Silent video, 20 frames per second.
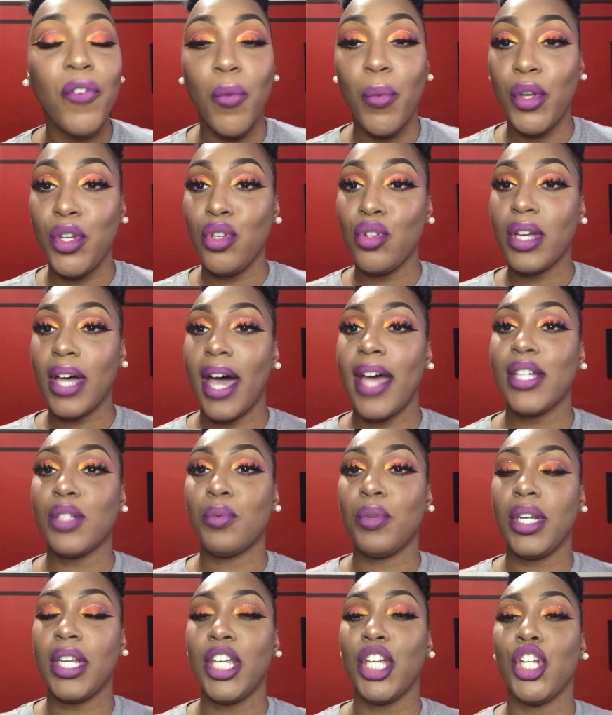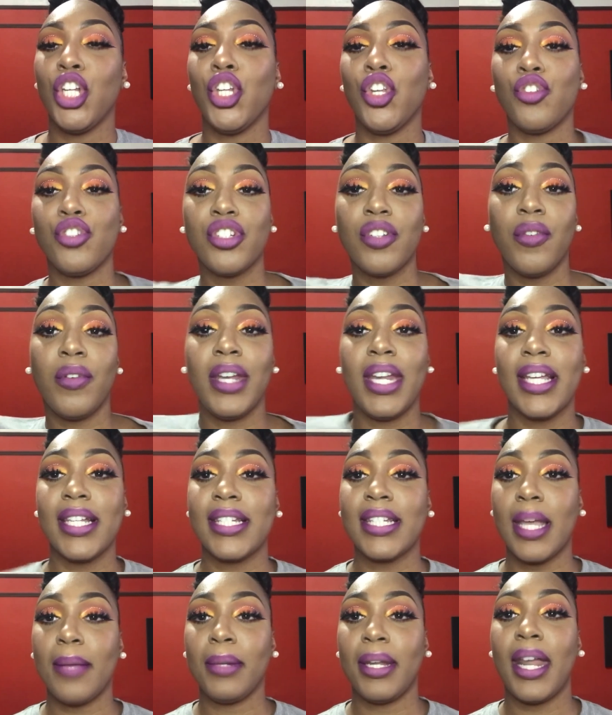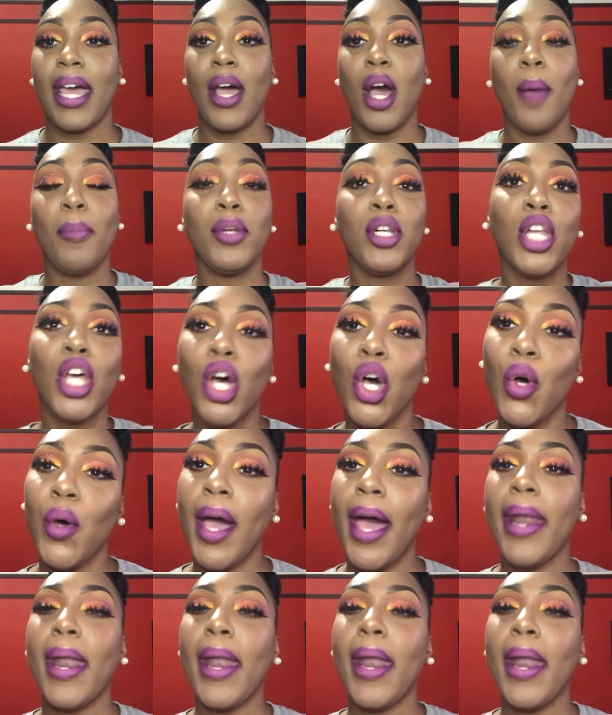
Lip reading: for when you guys want to get alerts for the next time that I upload.